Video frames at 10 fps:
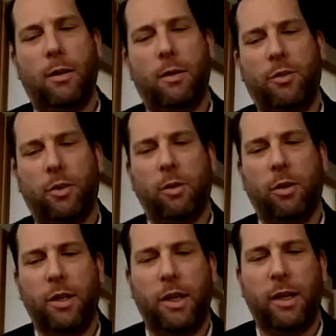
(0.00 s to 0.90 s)
they
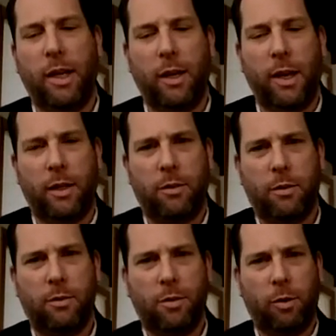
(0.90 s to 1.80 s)
certainly need, I
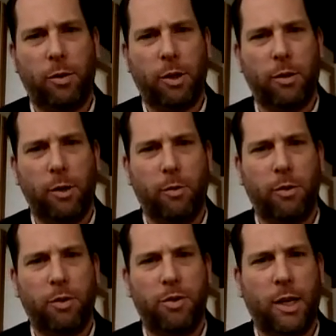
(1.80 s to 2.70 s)
totally agree
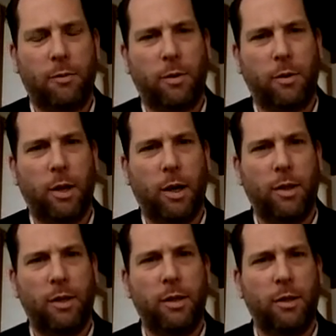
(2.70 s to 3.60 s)
with Jennifer,
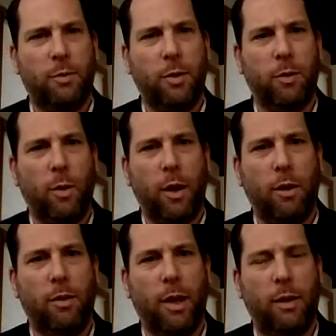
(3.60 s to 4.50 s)
they need to be
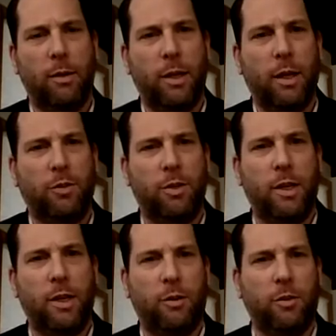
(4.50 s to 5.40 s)
aware that
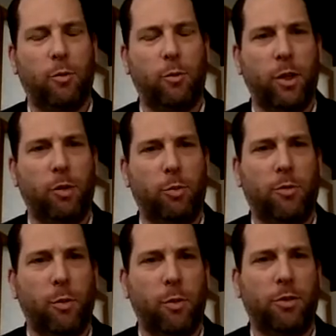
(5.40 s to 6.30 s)
ESG has a real
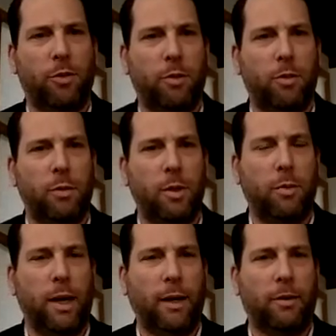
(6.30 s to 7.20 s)
performance
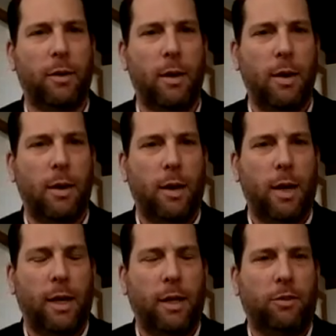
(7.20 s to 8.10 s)
impact.
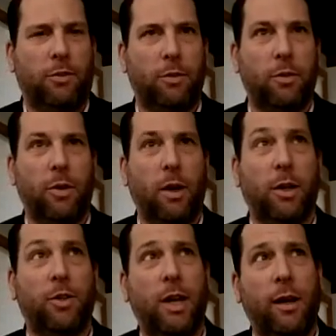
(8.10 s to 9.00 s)
And it's
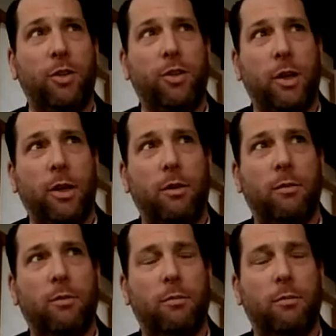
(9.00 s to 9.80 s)
a challenging